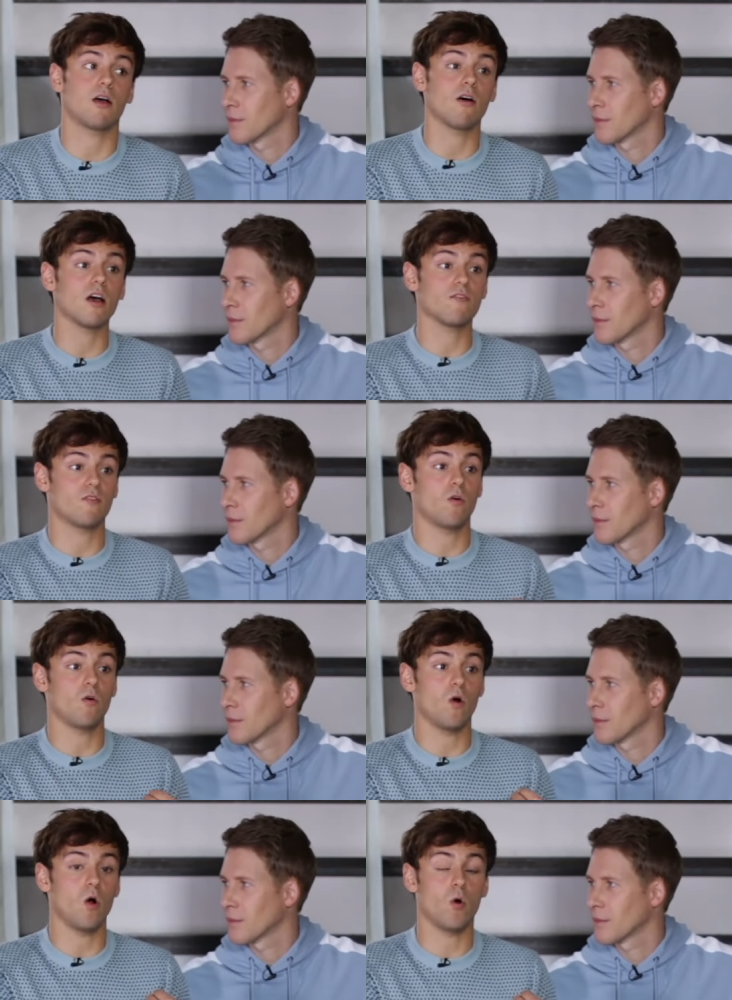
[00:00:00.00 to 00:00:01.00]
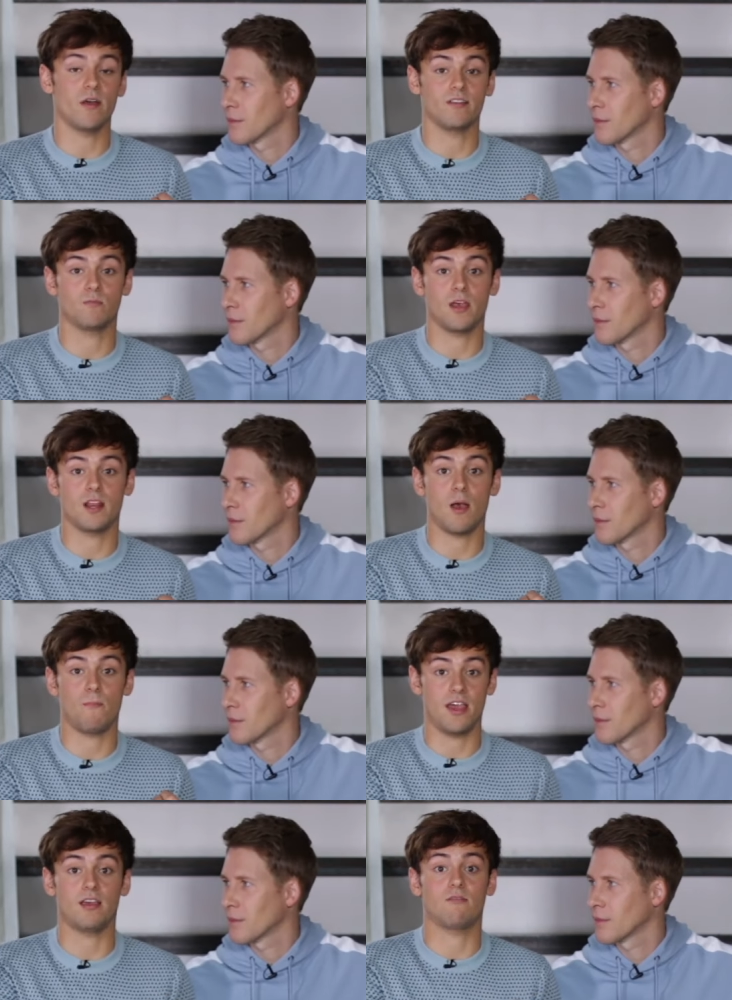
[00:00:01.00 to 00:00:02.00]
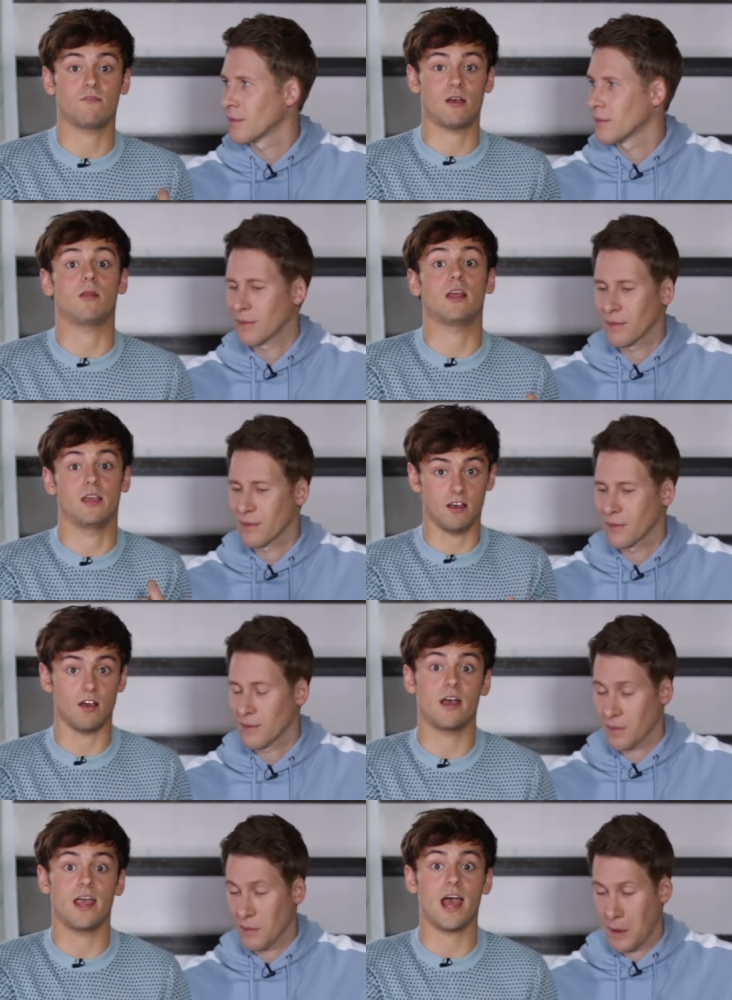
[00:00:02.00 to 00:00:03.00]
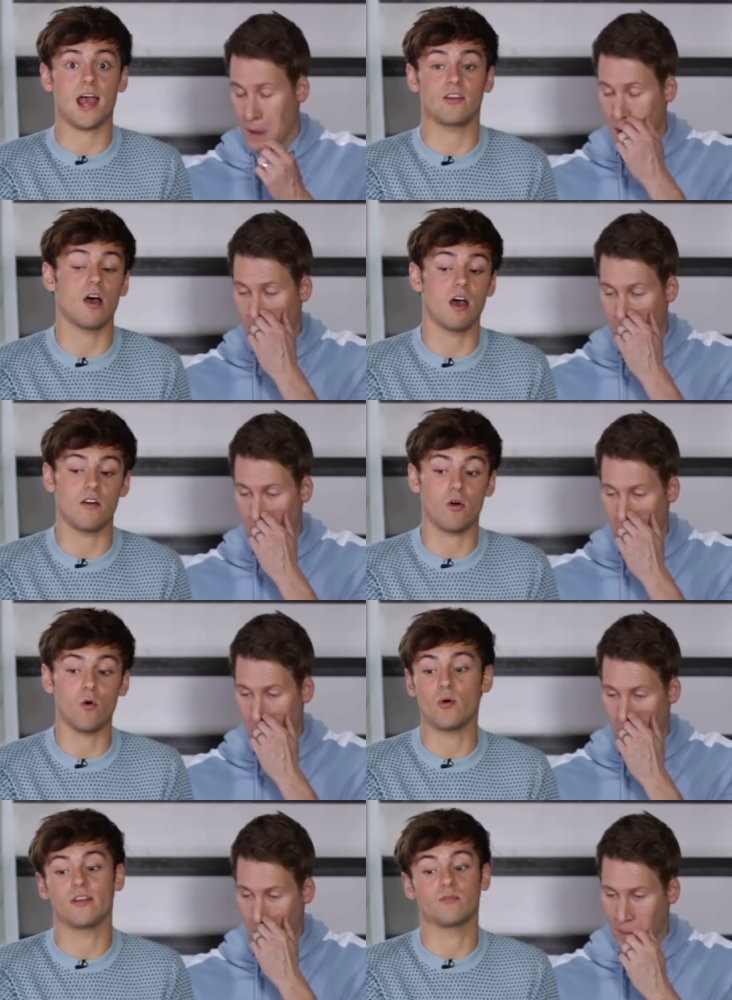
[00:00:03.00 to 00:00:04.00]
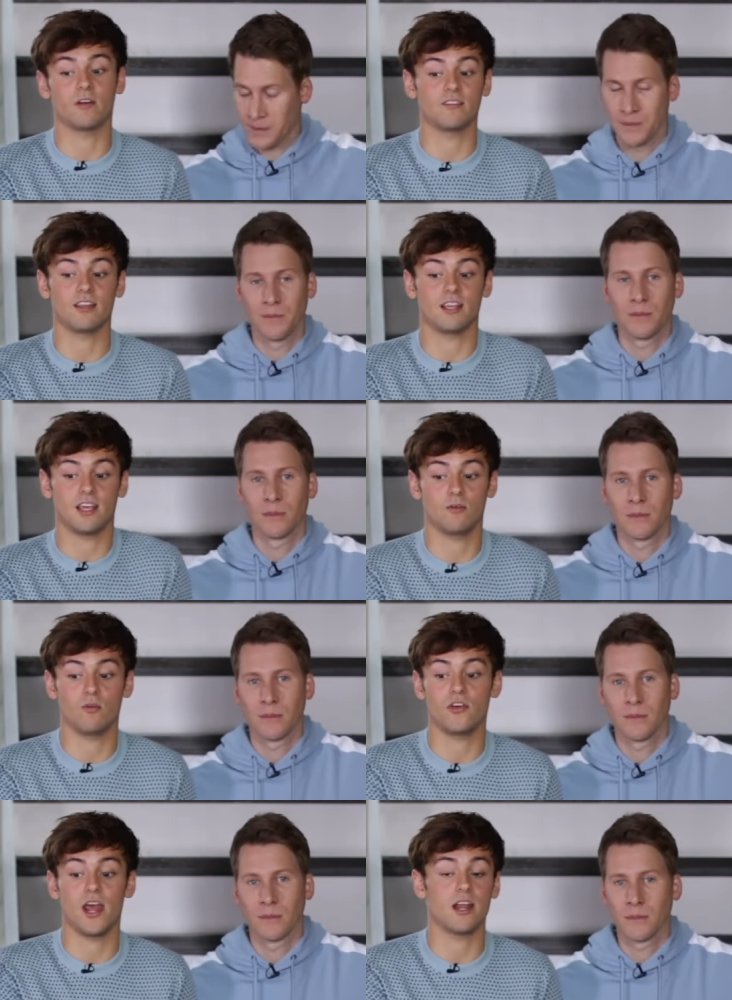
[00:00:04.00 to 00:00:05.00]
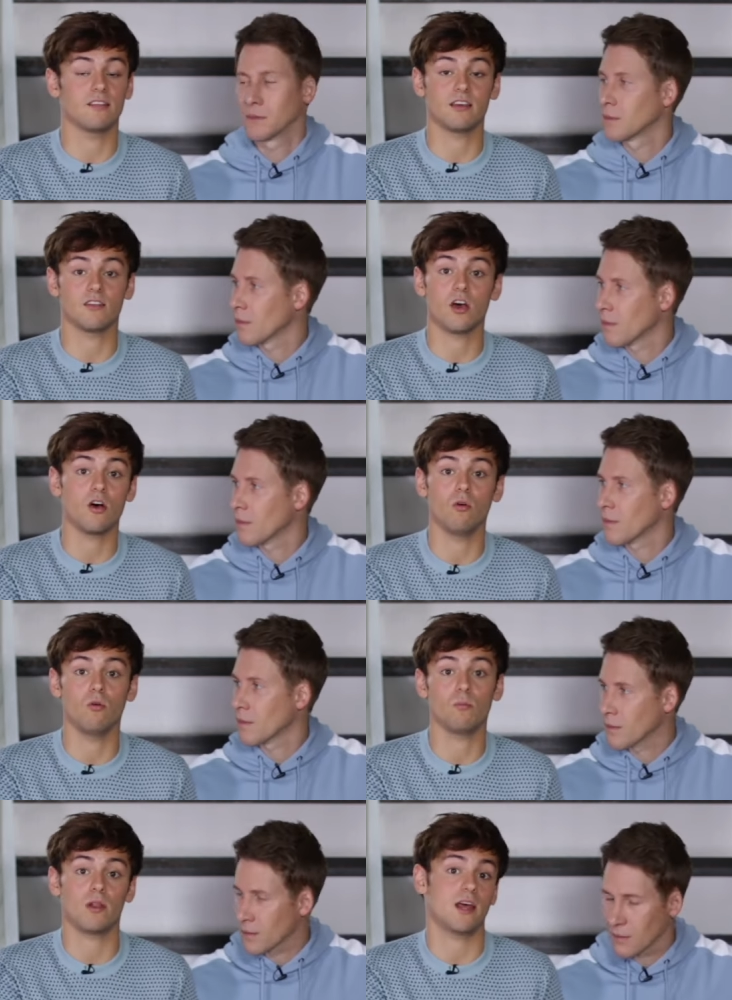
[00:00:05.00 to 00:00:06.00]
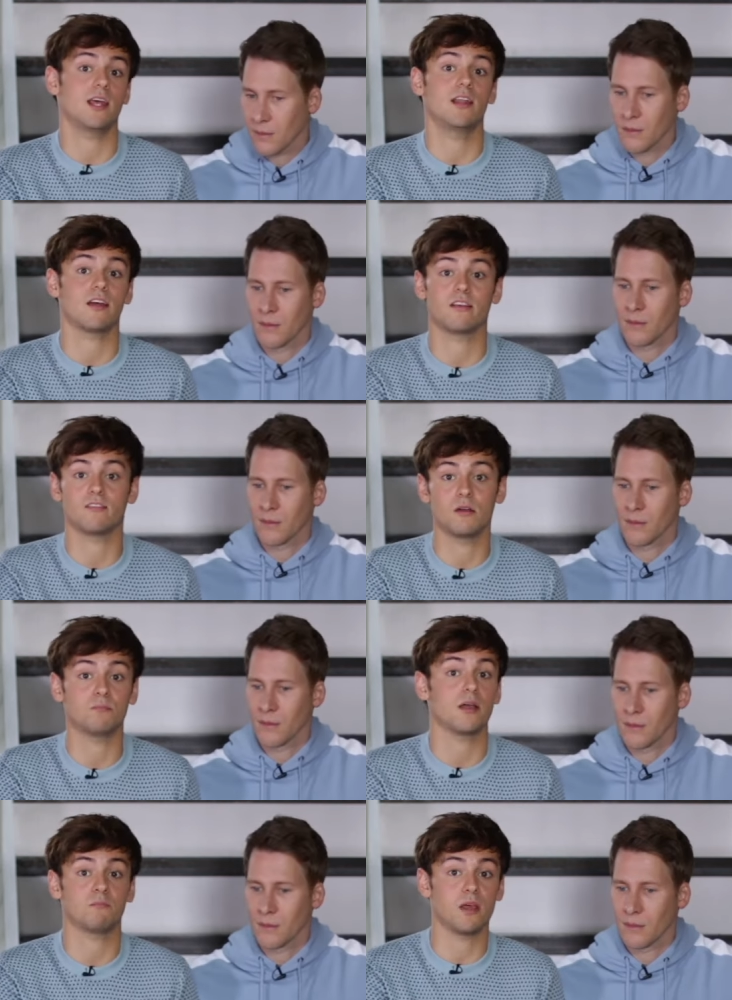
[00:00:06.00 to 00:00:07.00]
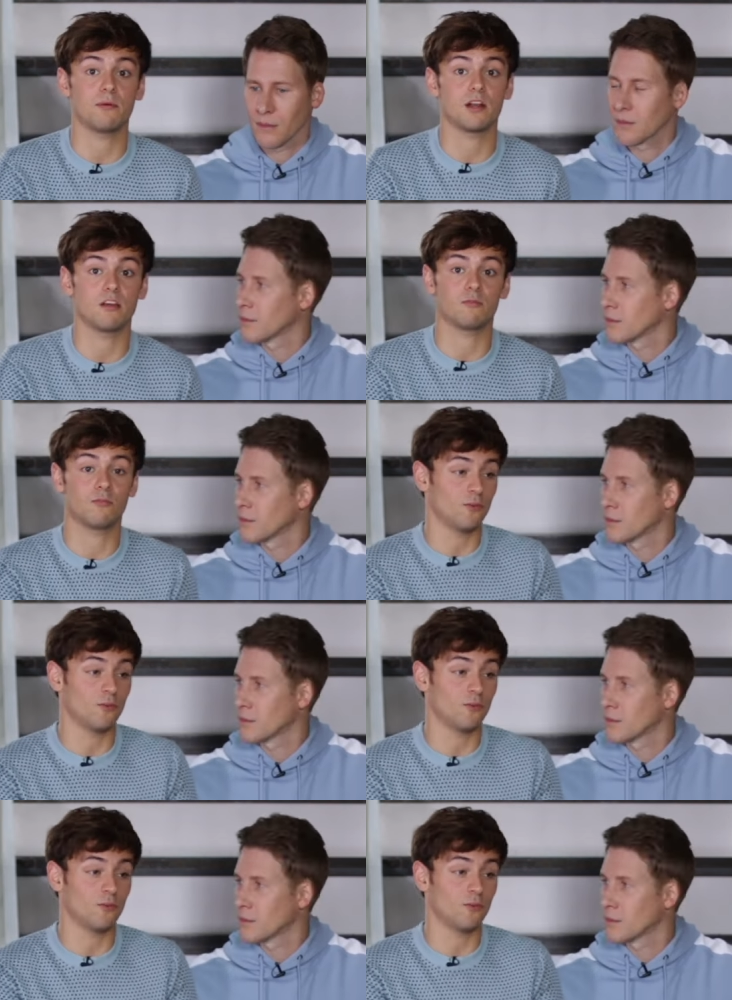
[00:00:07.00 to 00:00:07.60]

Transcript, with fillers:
Speaker 1: Now, I've always been a big family guy, and yeah. I've always wanted a kid more than anything in the whole planet. Like I started buying baby clothes